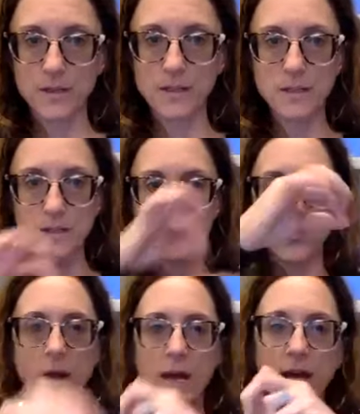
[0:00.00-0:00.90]
This is
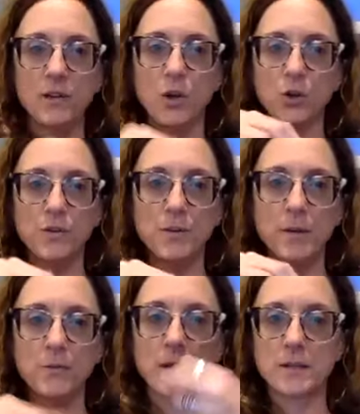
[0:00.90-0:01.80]
way longer than my
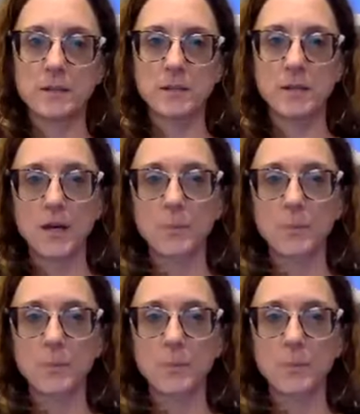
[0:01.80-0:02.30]
wrist,